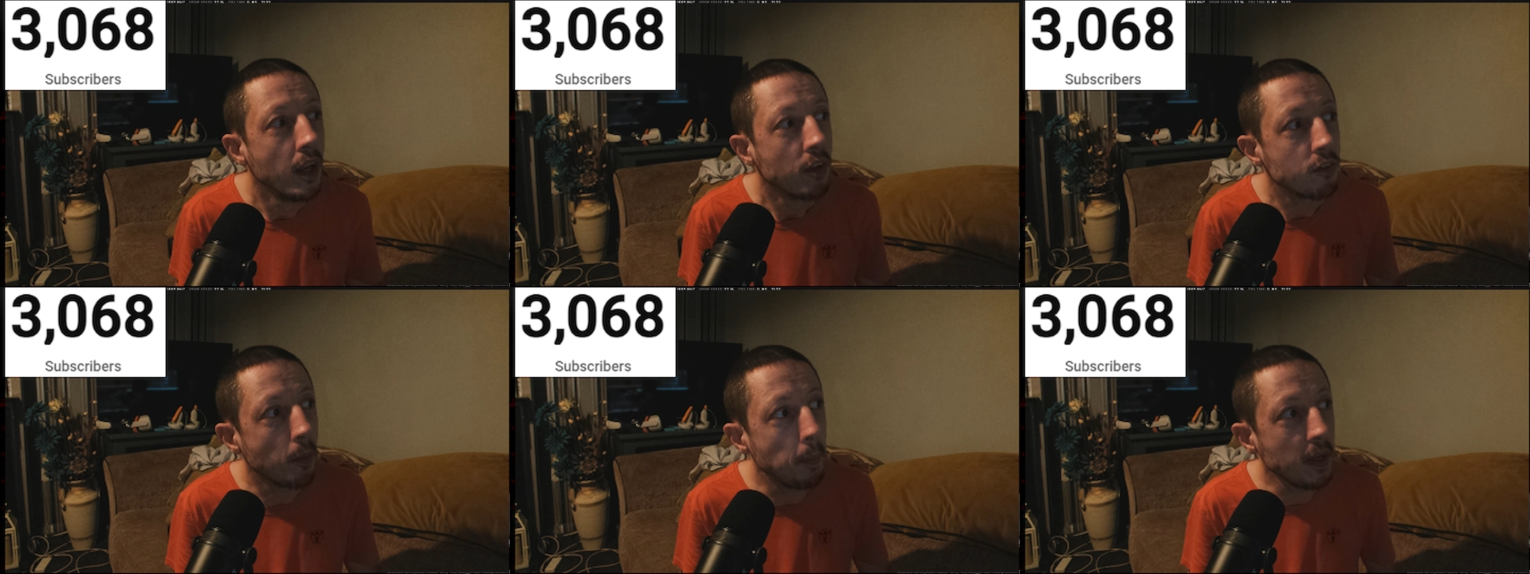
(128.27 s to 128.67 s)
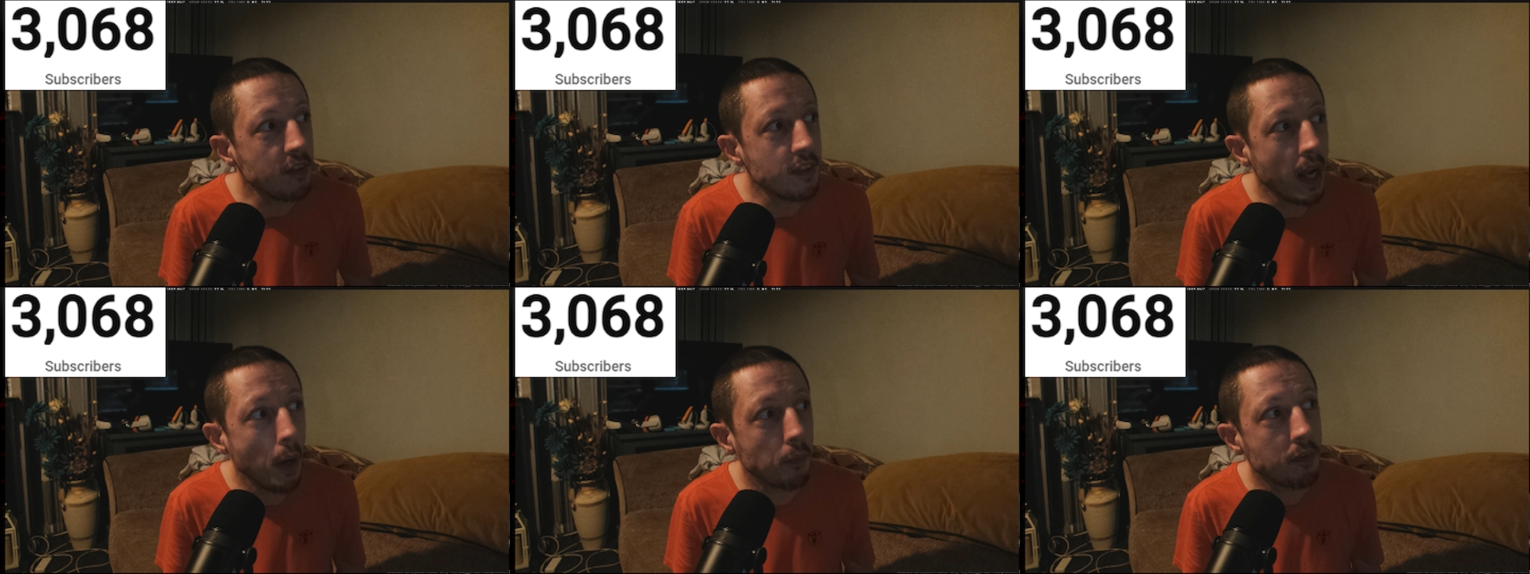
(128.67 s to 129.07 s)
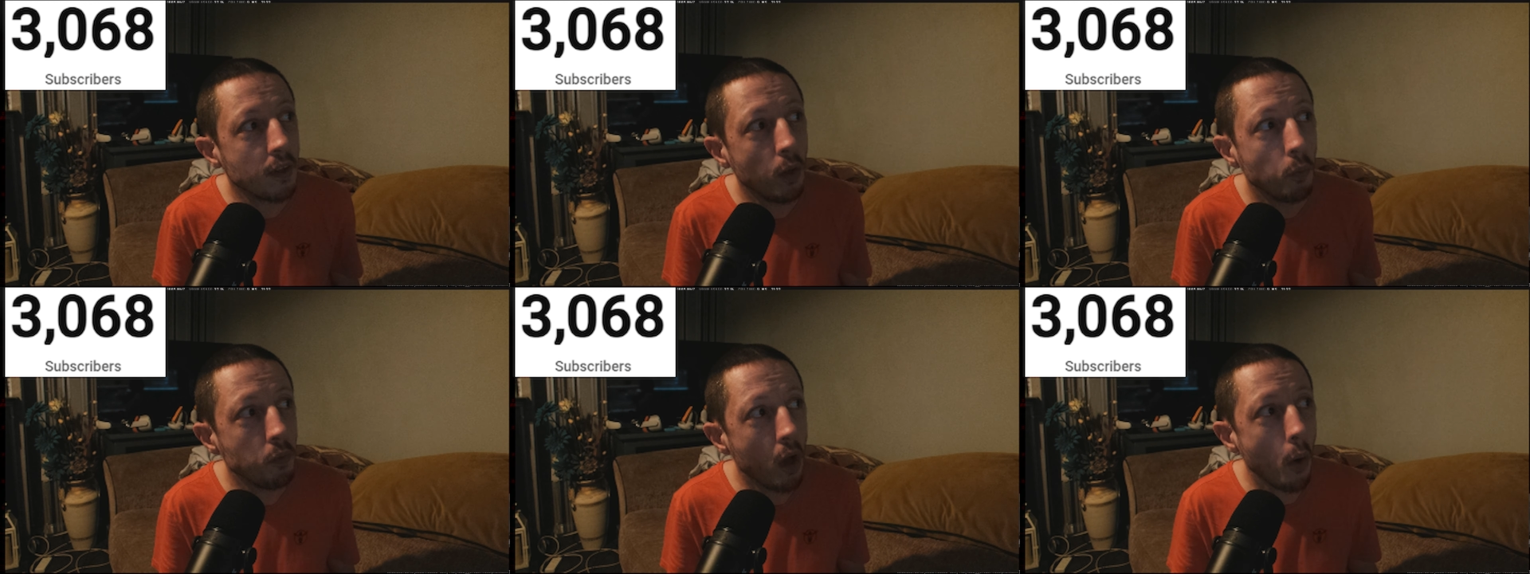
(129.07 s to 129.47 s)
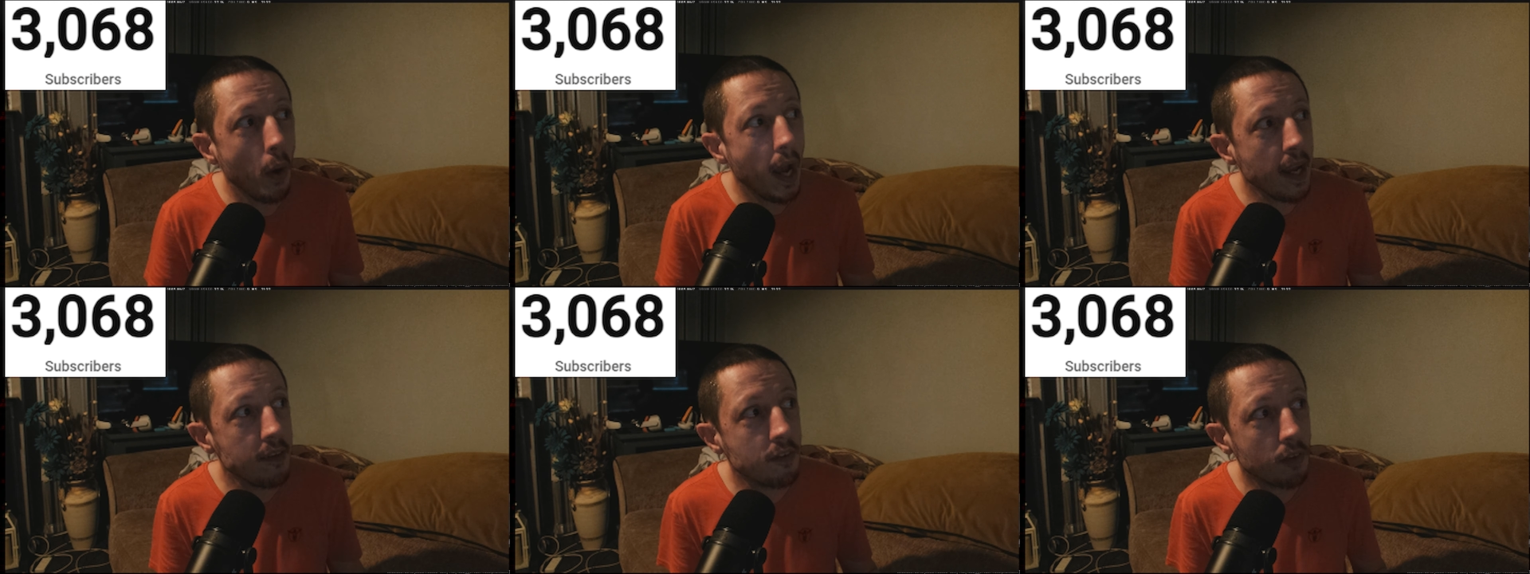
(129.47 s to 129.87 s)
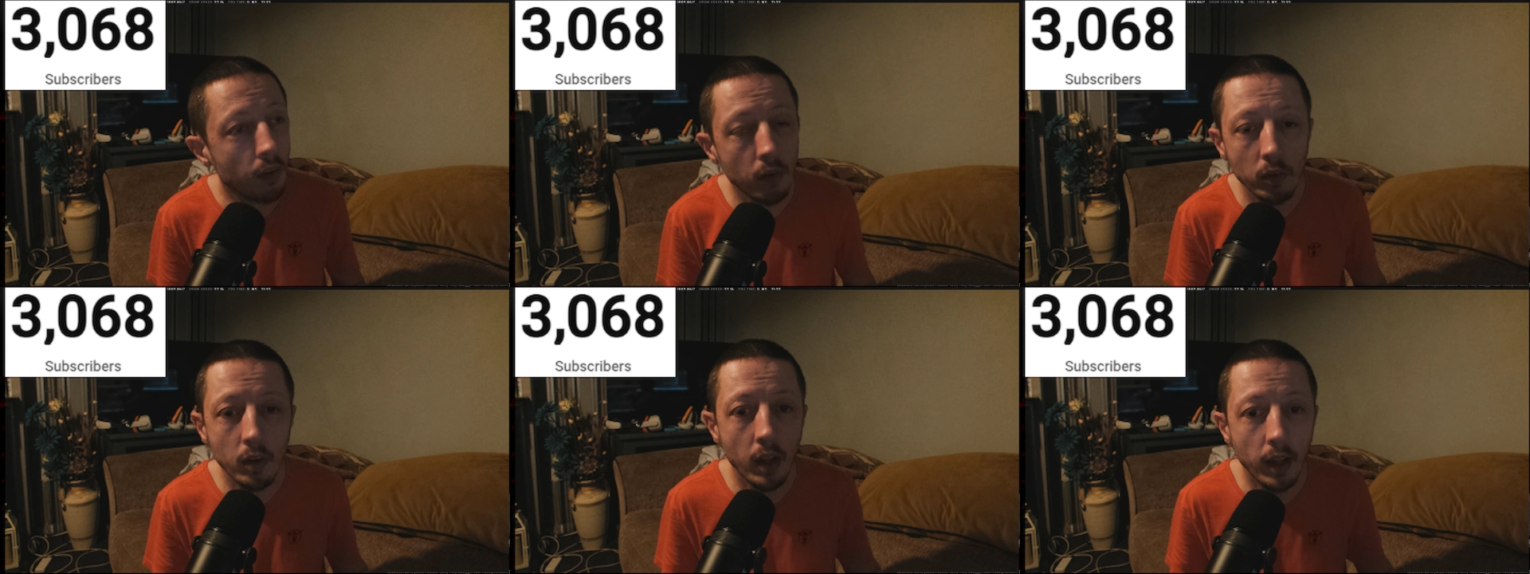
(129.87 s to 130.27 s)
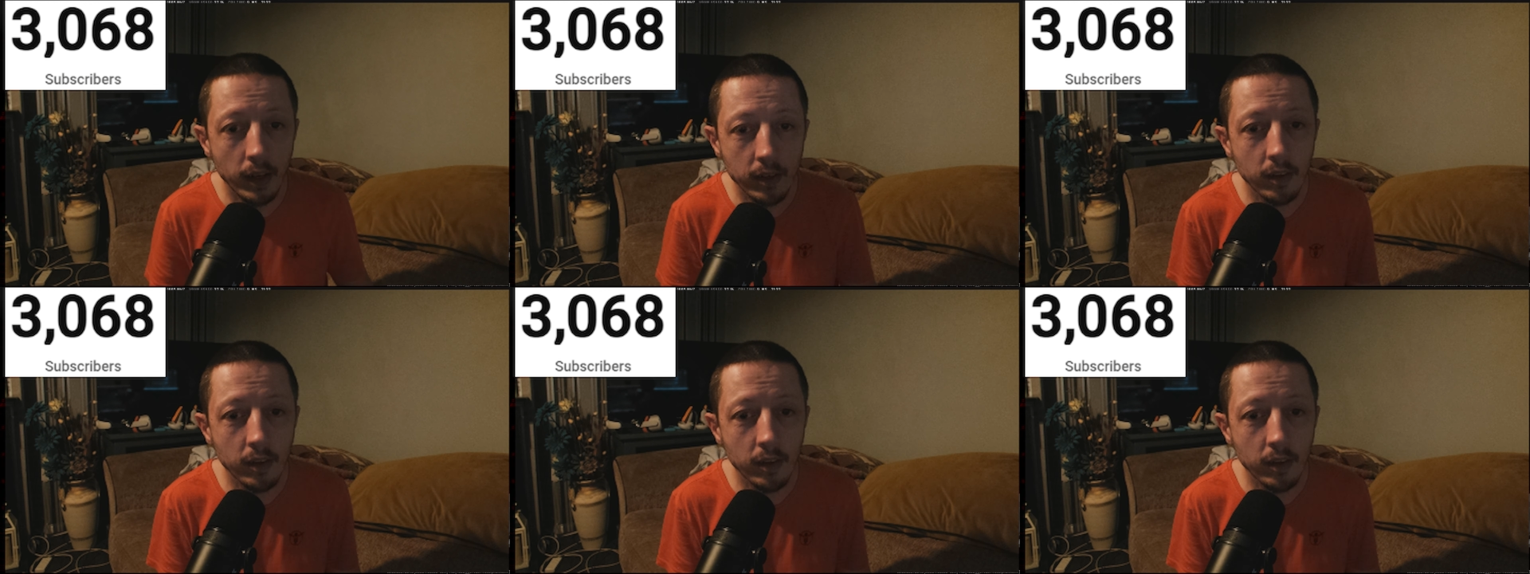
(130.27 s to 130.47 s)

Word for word: So big shout out, salute, no hate, and